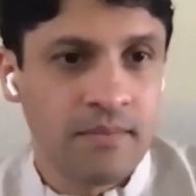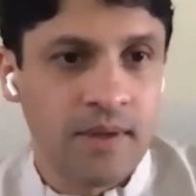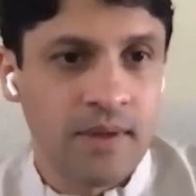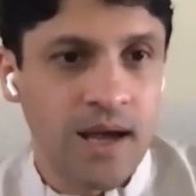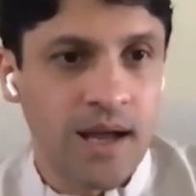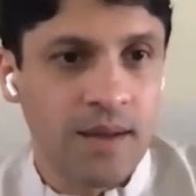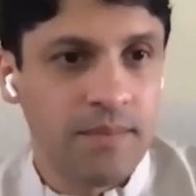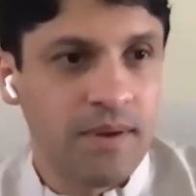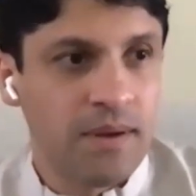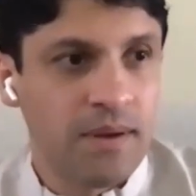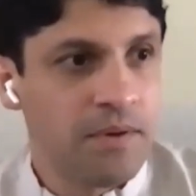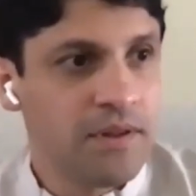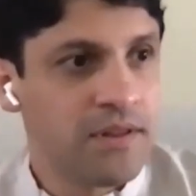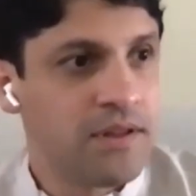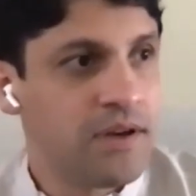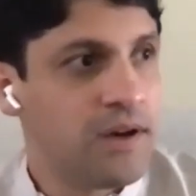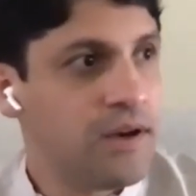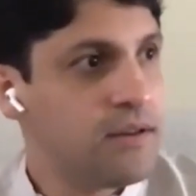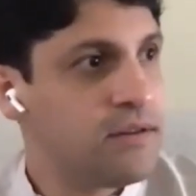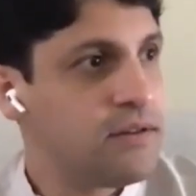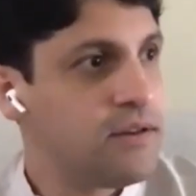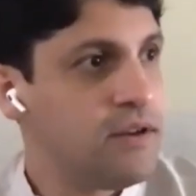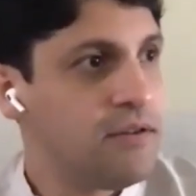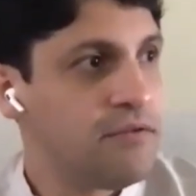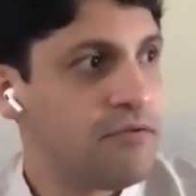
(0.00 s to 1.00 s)
I may be
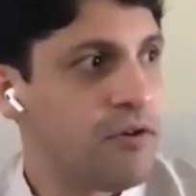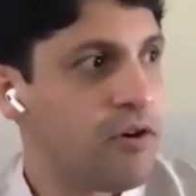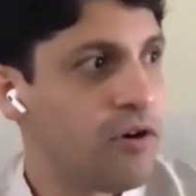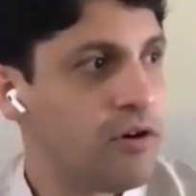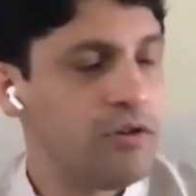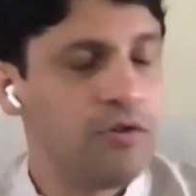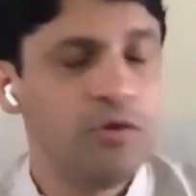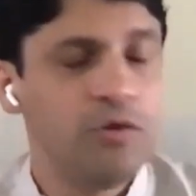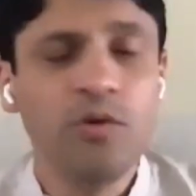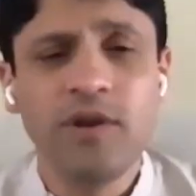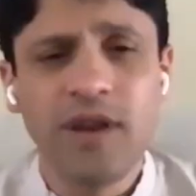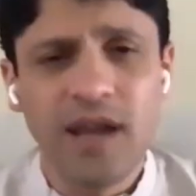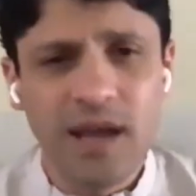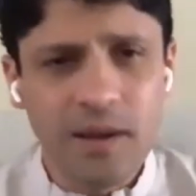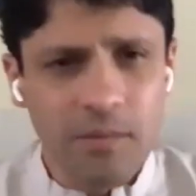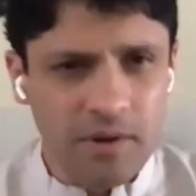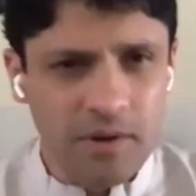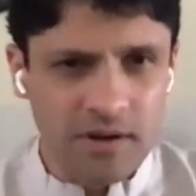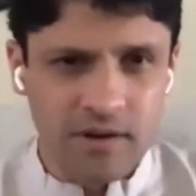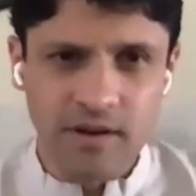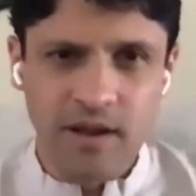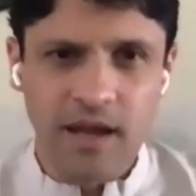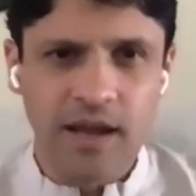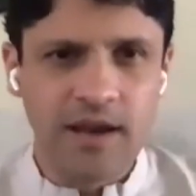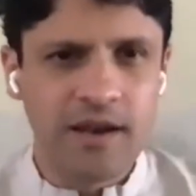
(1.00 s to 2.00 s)
thirsty for, you name
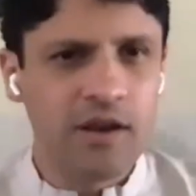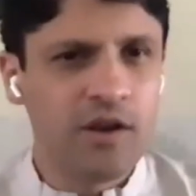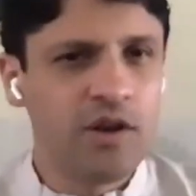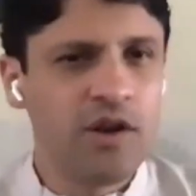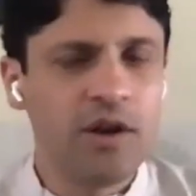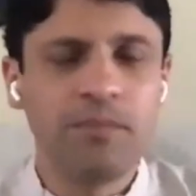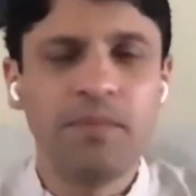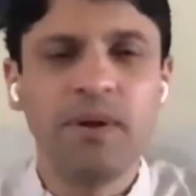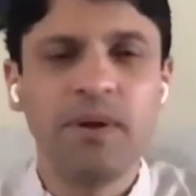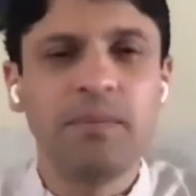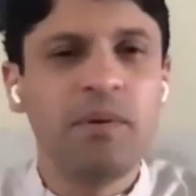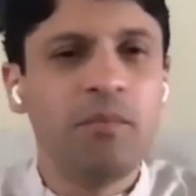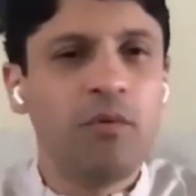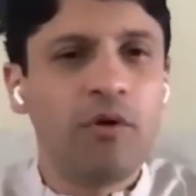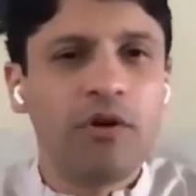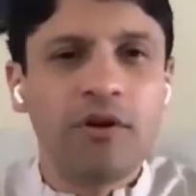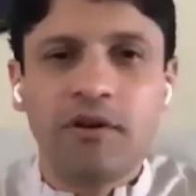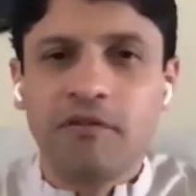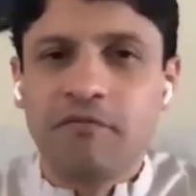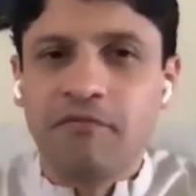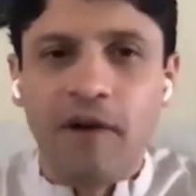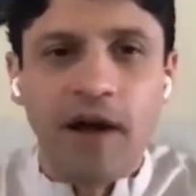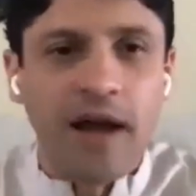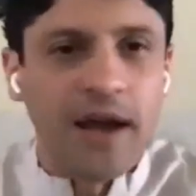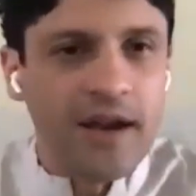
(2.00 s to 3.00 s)
it. And it may be more
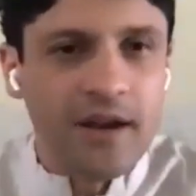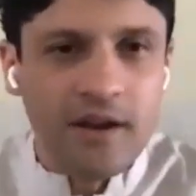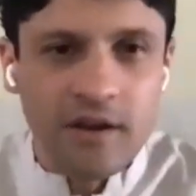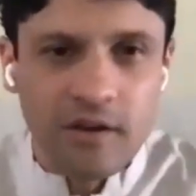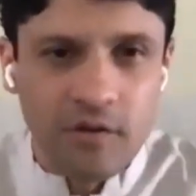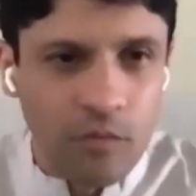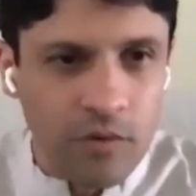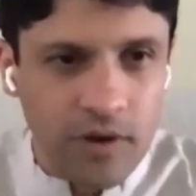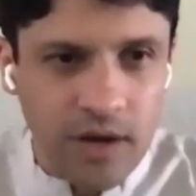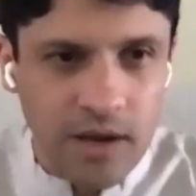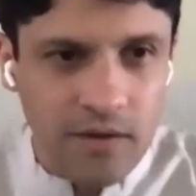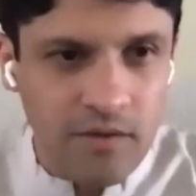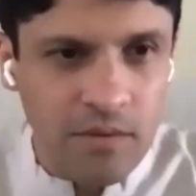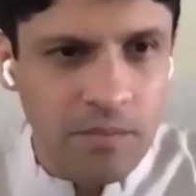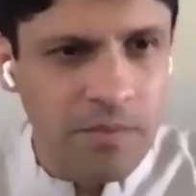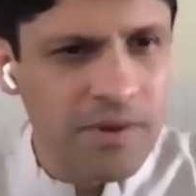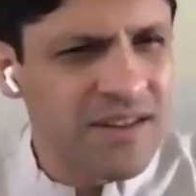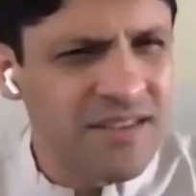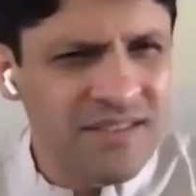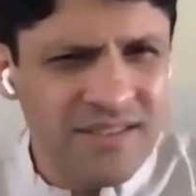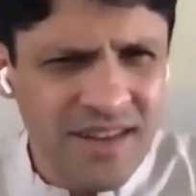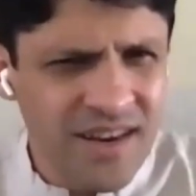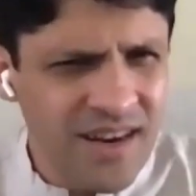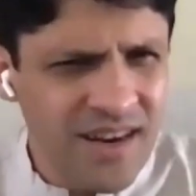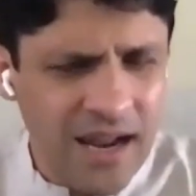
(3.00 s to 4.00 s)
refined, whatever, but
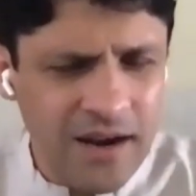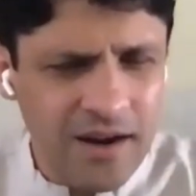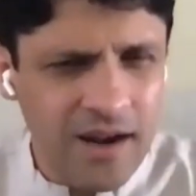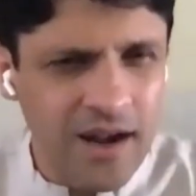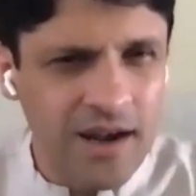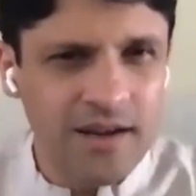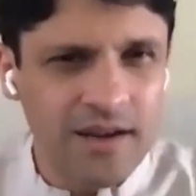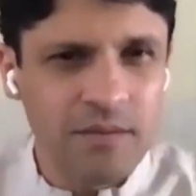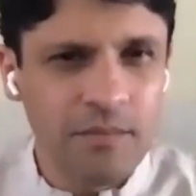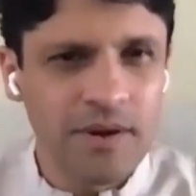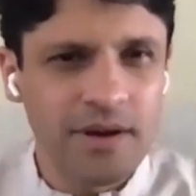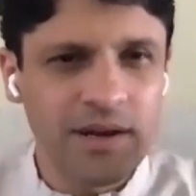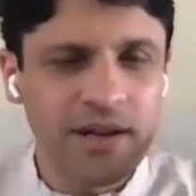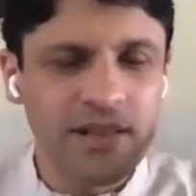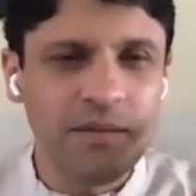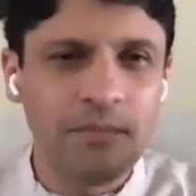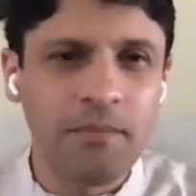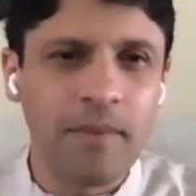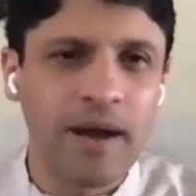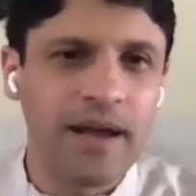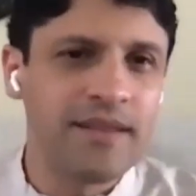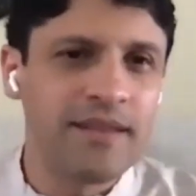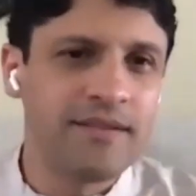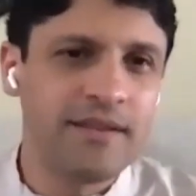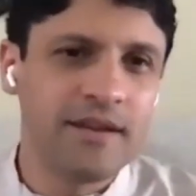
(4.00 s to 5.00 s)
it's still ultimately the
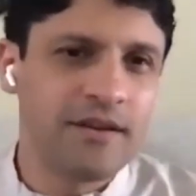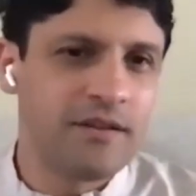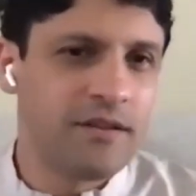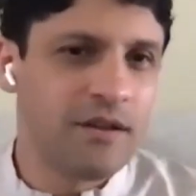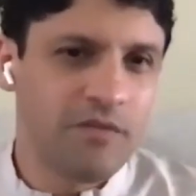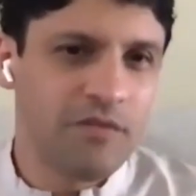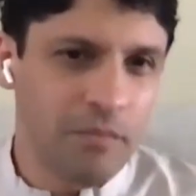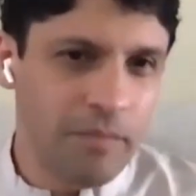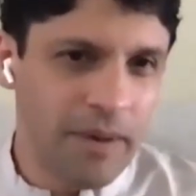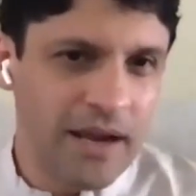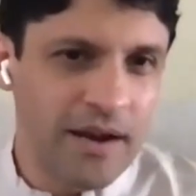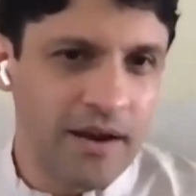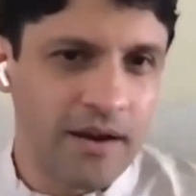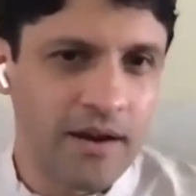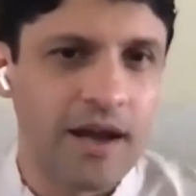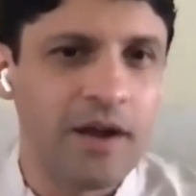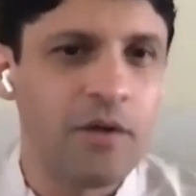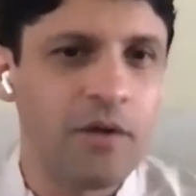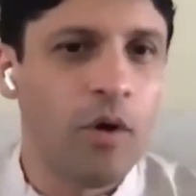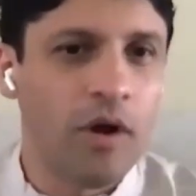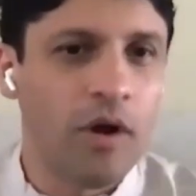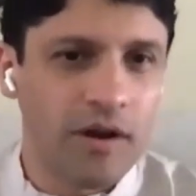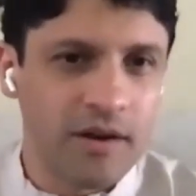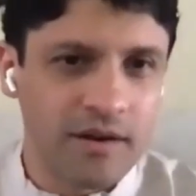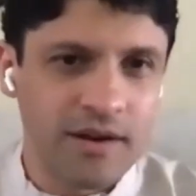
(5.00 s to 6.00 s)
mindset of a beggar.
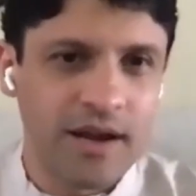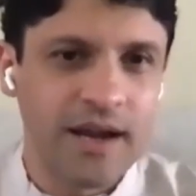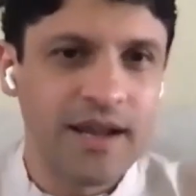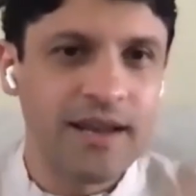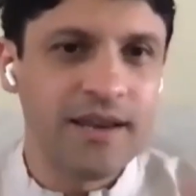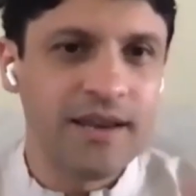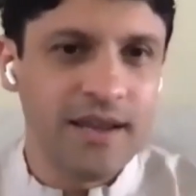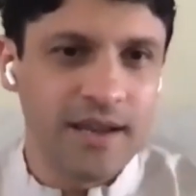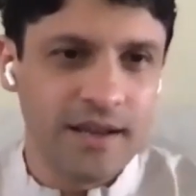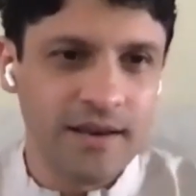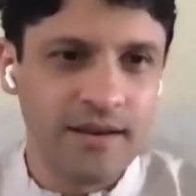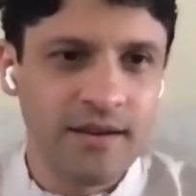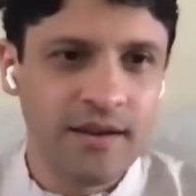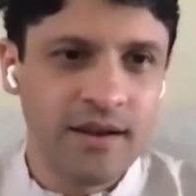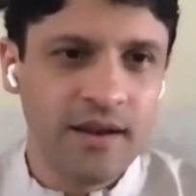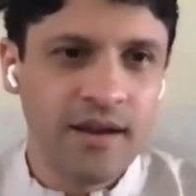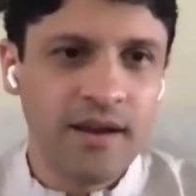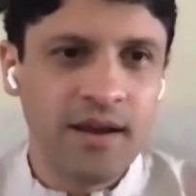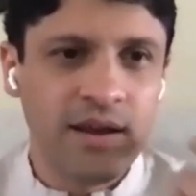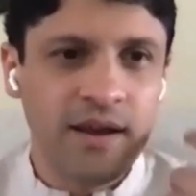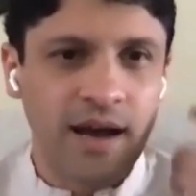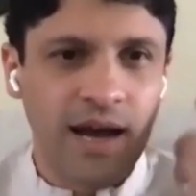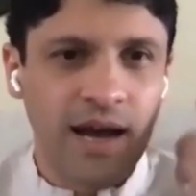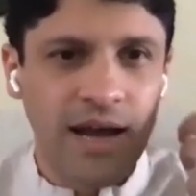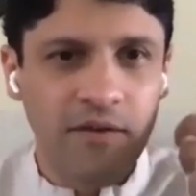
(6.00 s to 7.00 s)

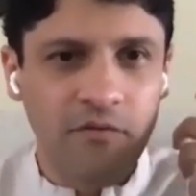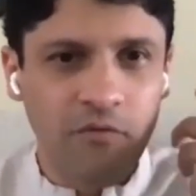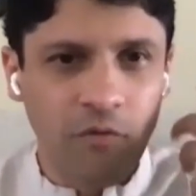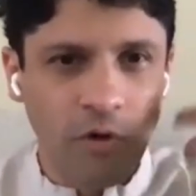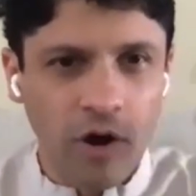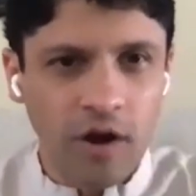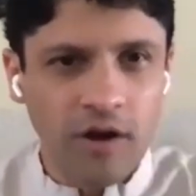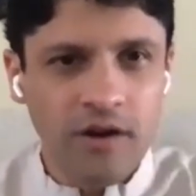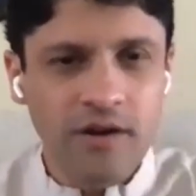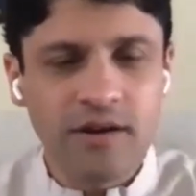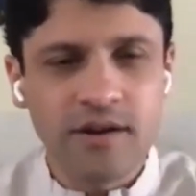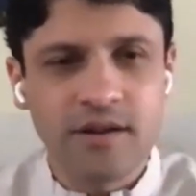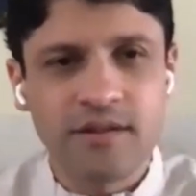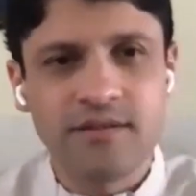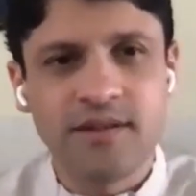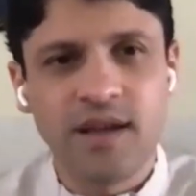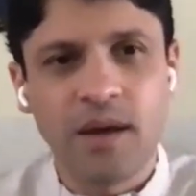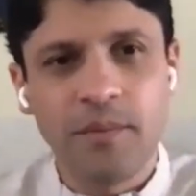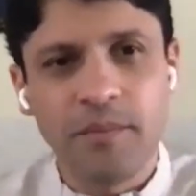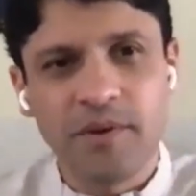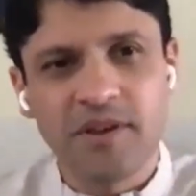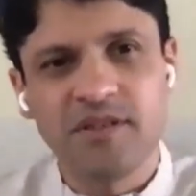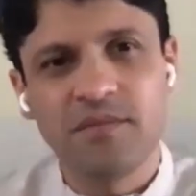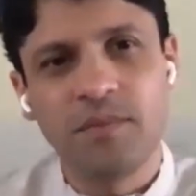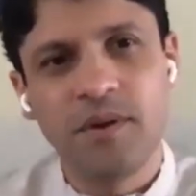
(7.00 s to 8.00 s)
I want
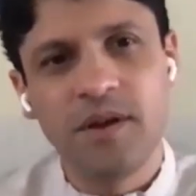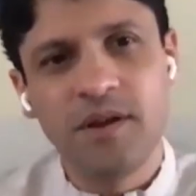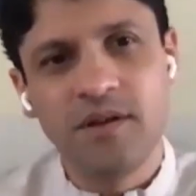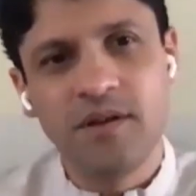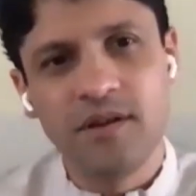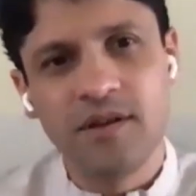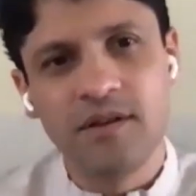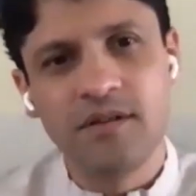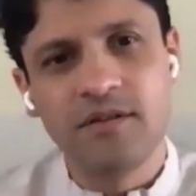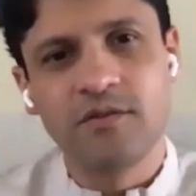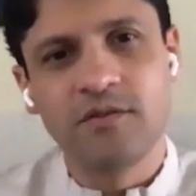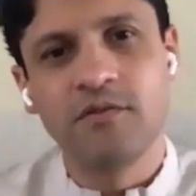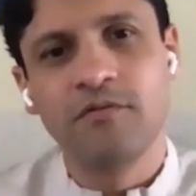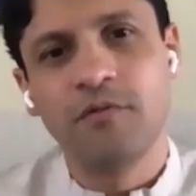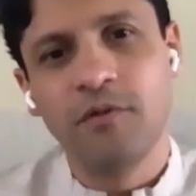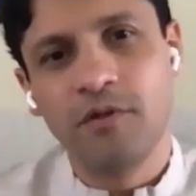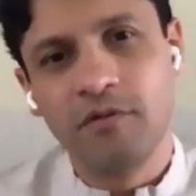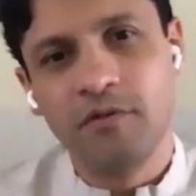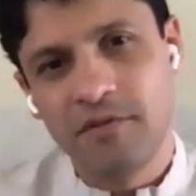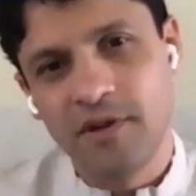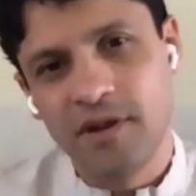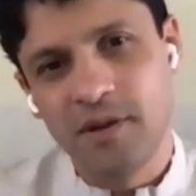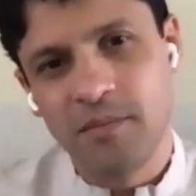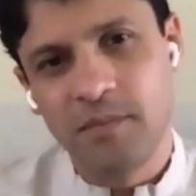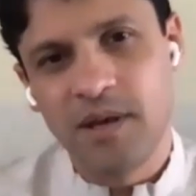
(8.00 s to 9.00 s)
some experience to
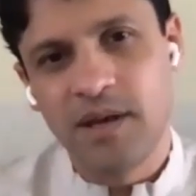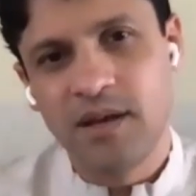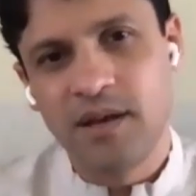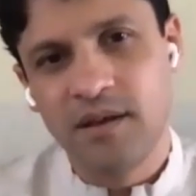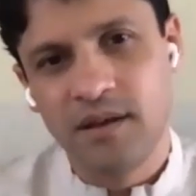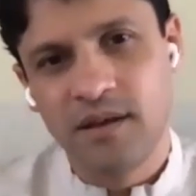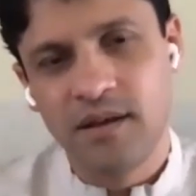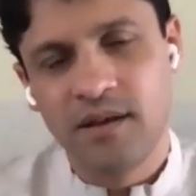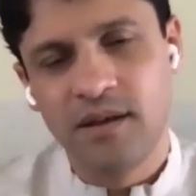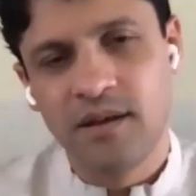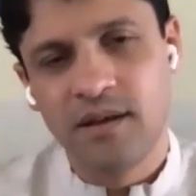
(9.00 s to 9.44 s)
fulfill me.